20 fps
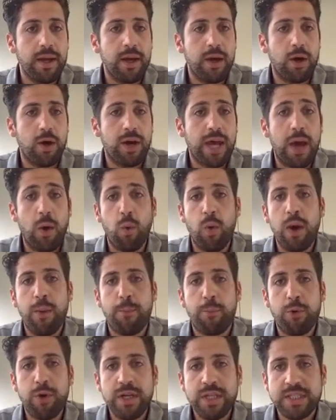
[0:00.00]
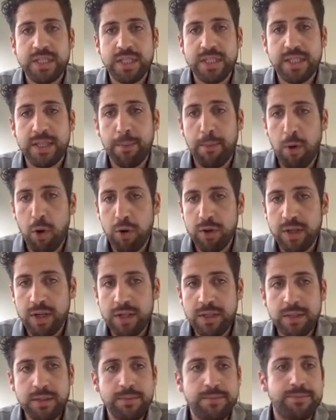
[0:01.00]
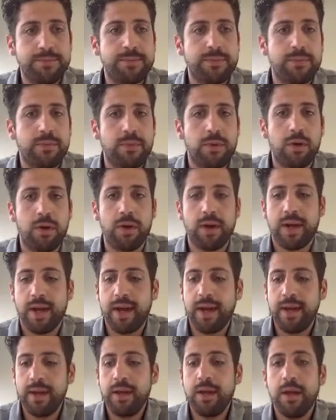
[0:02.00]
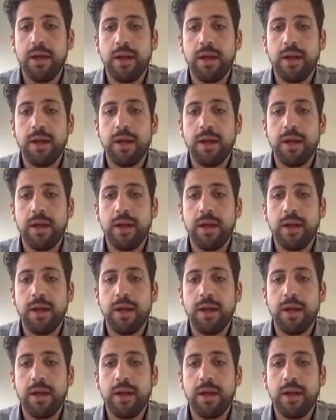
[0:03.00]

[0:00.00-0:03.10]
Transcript: Okay, we printed the model. Okay.